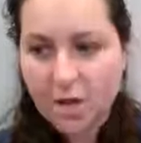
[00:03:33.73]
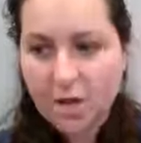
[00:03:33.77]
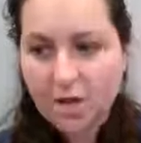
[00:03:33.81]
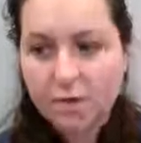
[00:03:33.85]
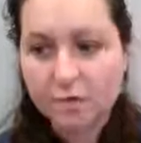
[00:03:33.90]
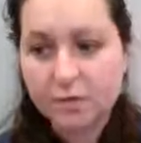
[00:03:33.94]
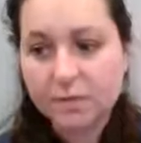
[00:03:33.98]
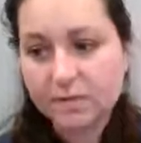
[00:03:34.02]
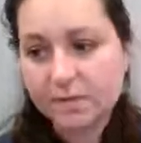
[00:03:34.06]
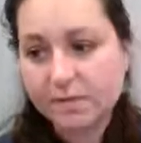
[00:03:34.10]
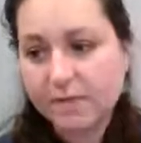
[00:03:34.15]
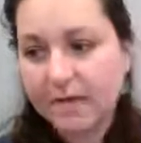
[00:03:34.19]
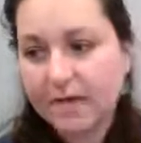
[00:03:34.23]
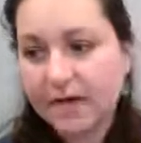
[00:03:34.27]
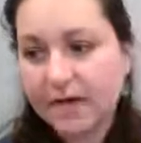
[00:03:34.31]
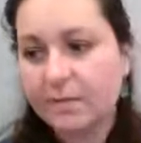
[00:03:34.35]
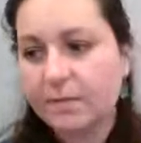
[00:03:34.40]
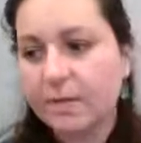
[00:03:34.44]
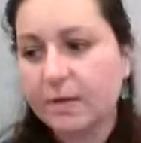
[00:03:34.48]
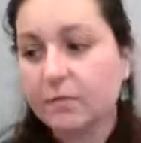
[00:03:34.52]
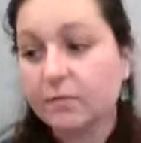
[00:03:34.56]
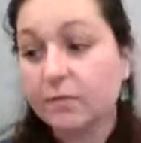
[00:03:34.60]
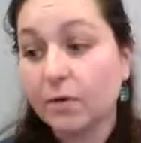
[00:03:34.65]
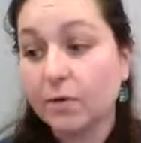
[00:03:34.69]
who is
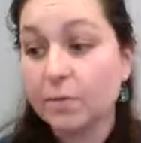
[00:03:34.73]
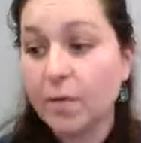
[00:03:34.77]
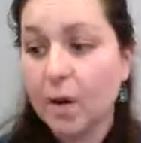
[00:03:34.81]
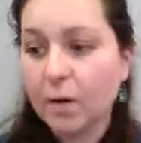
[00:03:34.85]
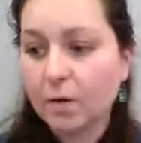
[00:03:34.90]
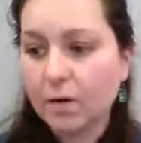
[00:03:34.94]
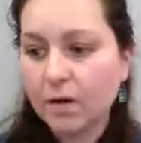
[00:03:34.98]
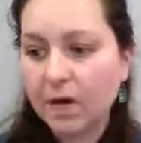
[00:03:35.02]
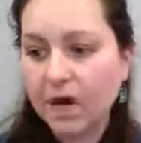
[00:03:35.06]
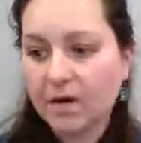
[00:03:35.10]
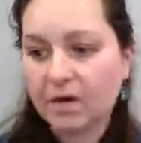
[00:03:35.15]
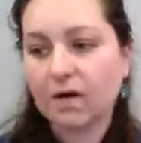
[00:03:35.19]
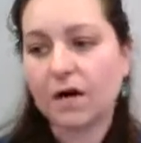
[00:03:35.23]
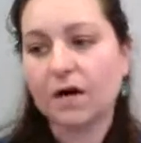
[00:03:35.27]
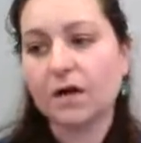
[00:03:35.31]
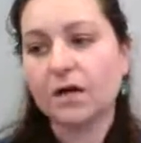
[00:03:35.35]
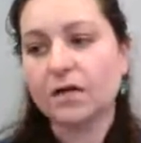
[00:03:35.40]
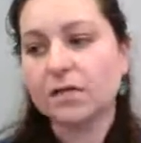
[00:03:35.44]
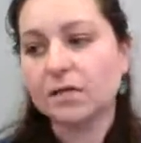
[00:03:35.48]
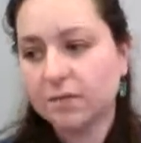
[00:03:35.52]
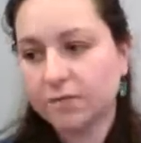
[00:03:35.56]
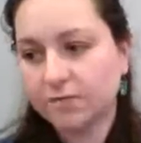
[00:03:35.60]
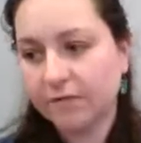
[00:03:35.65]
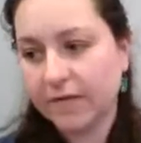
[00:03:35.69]
becoming remote and
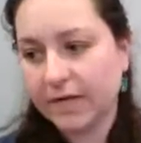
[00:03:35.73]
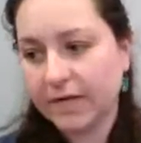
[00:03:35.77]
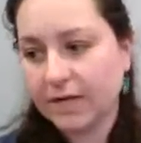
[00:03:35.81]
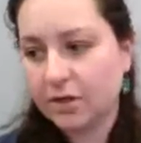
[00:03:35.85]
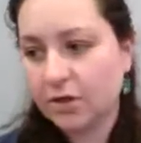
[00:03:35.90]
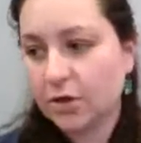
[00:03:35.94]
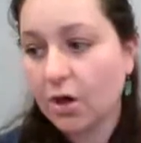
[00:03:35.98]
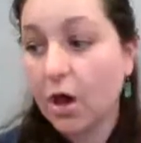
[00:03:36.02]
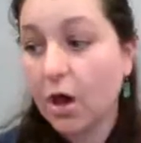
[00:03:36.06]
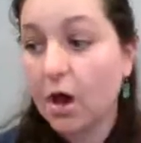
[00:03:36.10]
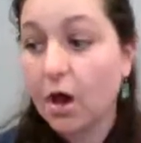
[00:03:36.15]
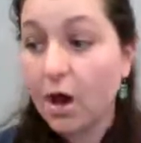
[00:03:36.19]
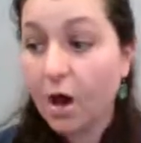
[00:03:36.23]
hard to reach,